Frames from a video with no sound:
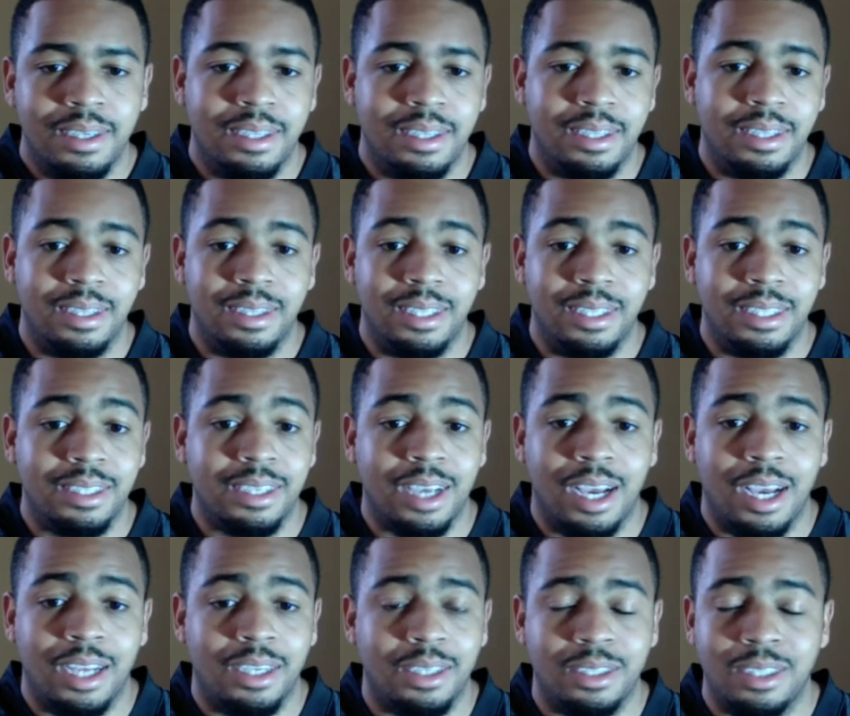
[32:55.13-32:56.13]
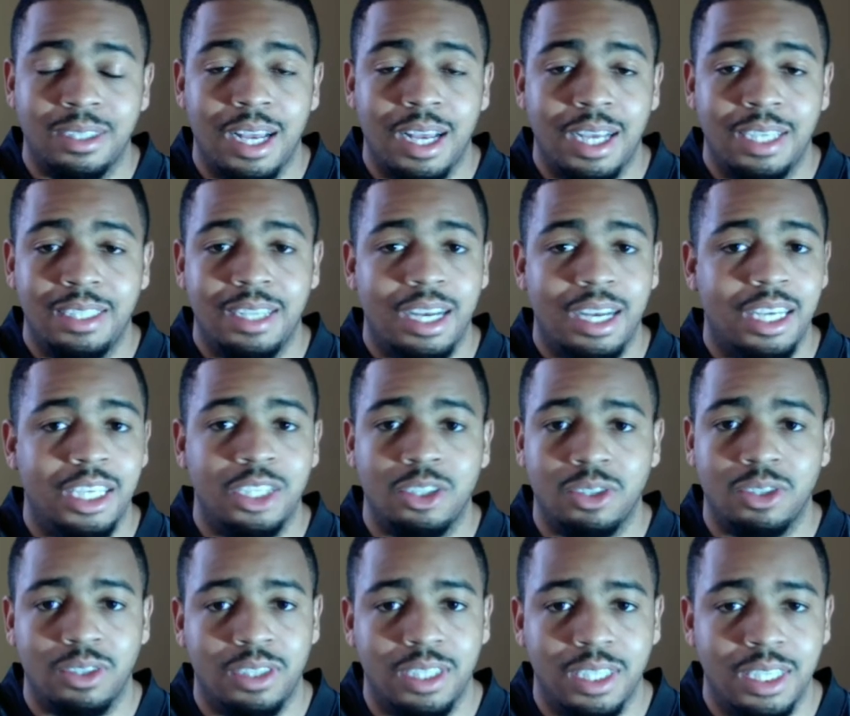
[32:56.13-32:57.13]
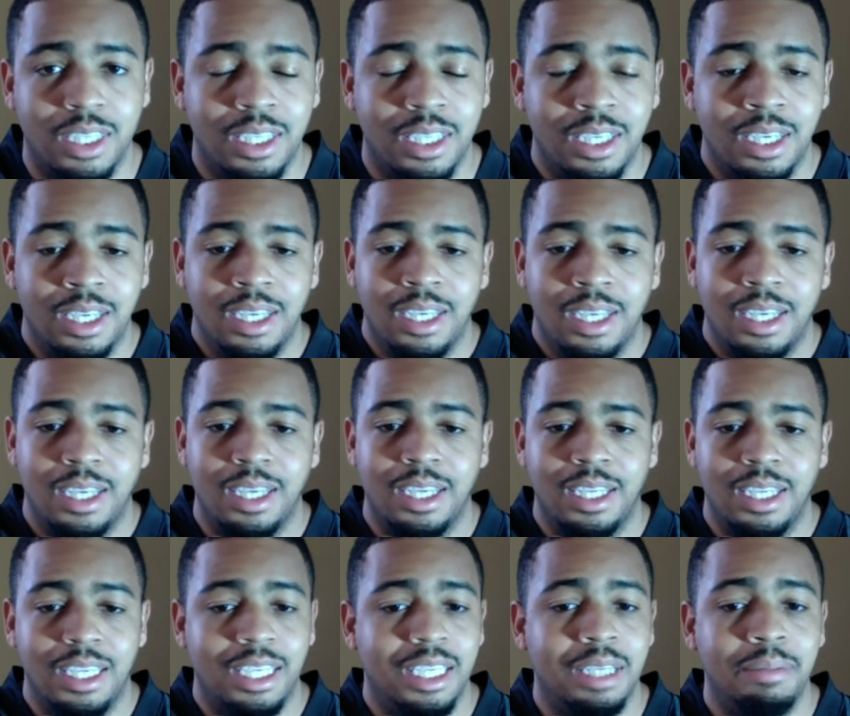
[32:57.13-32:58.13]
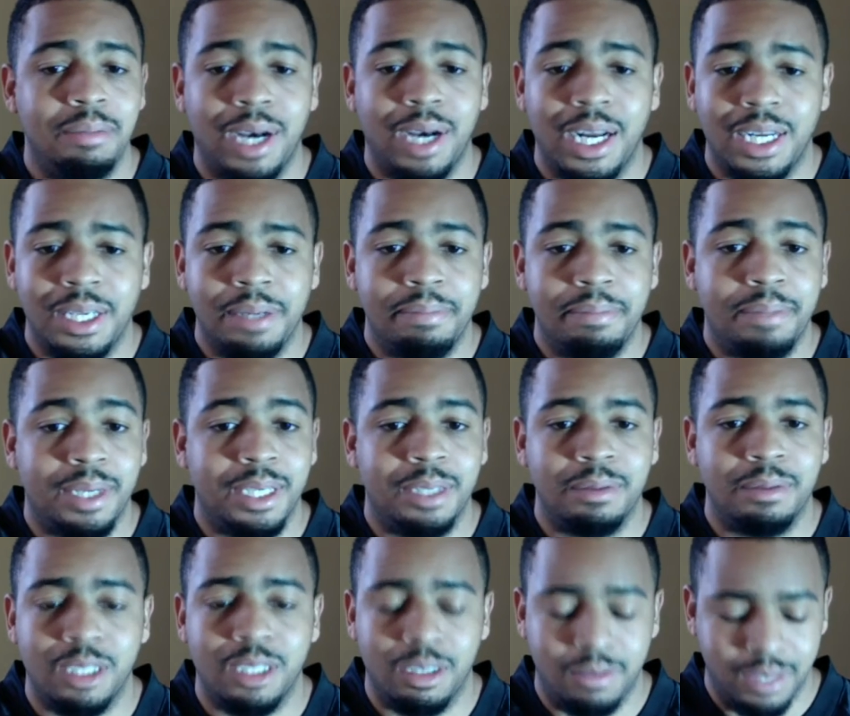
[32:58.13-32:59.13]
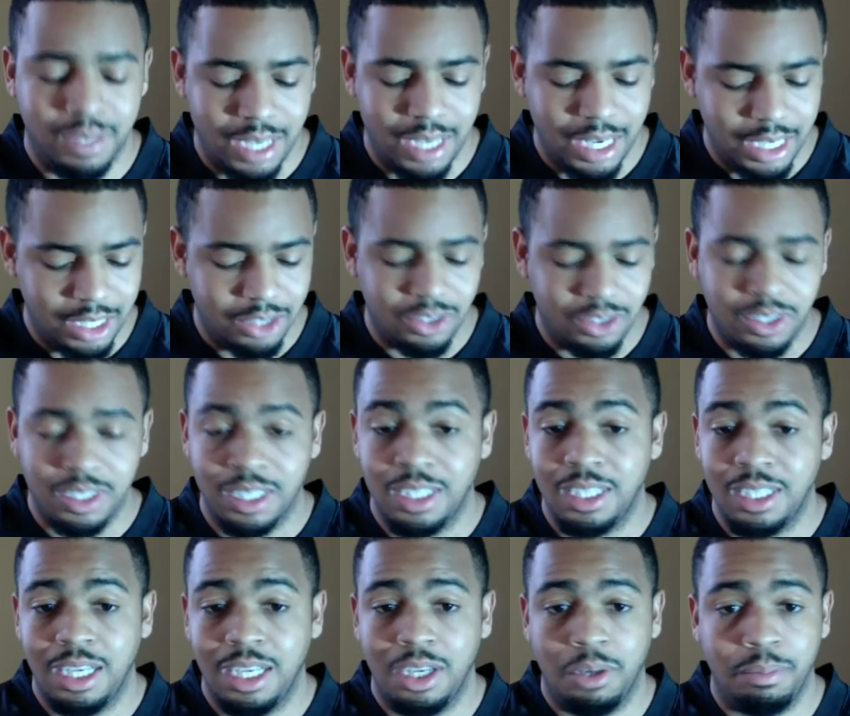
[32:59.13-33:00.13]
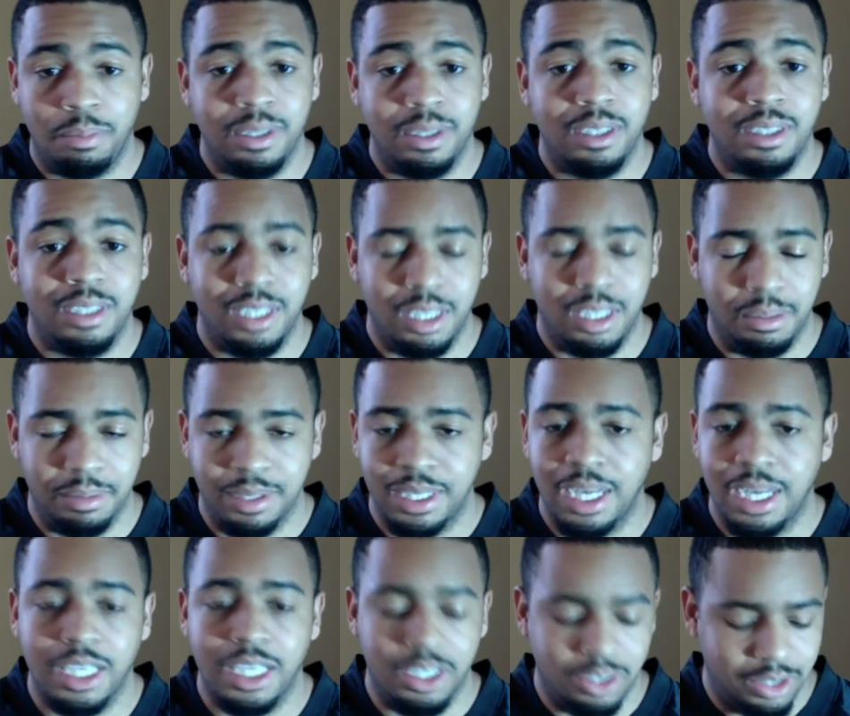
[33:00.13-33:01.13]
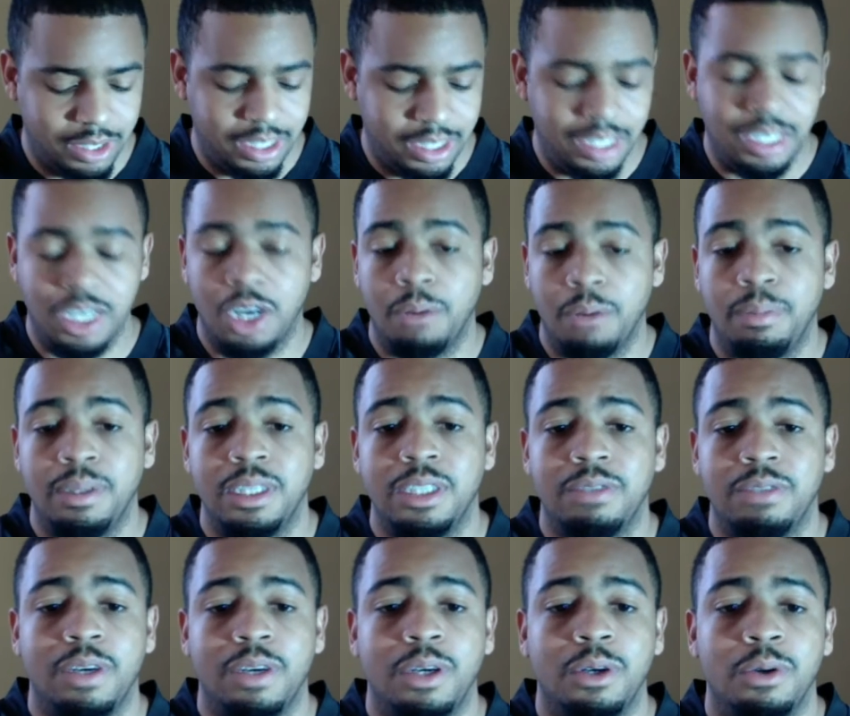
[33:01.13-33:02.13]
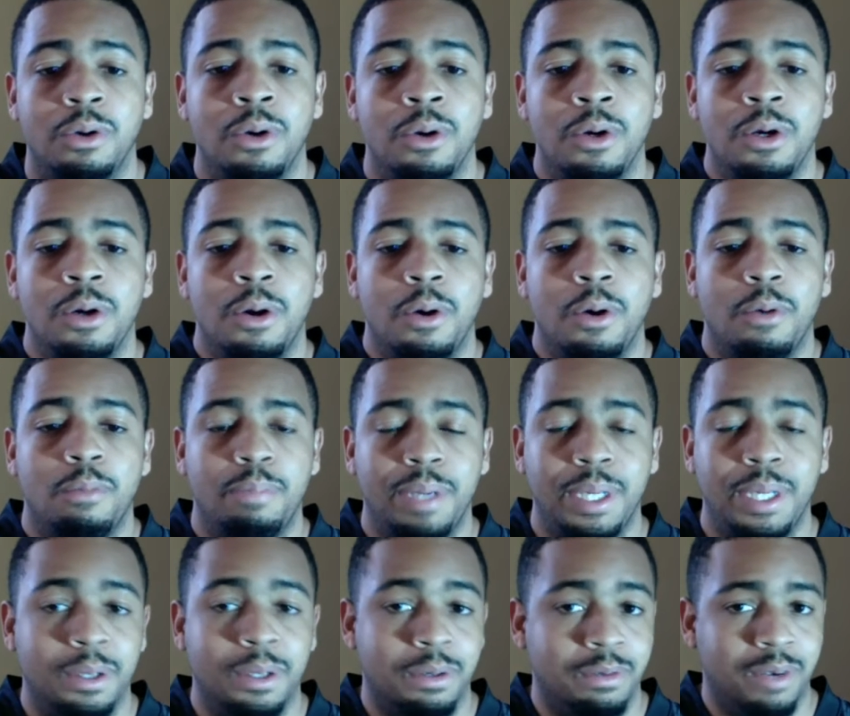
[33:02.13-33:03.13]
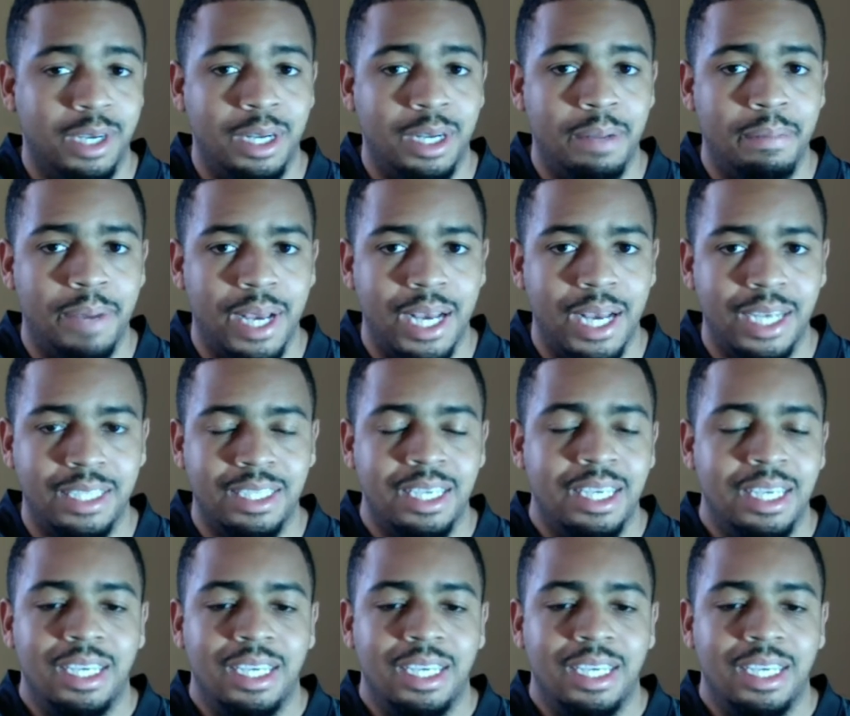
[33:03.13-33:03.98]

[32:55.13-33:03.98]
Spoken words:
And this guy he's not interested in anybody but himself. He's not interested in helping the team. He's not interested in helping his fellow peer running backs.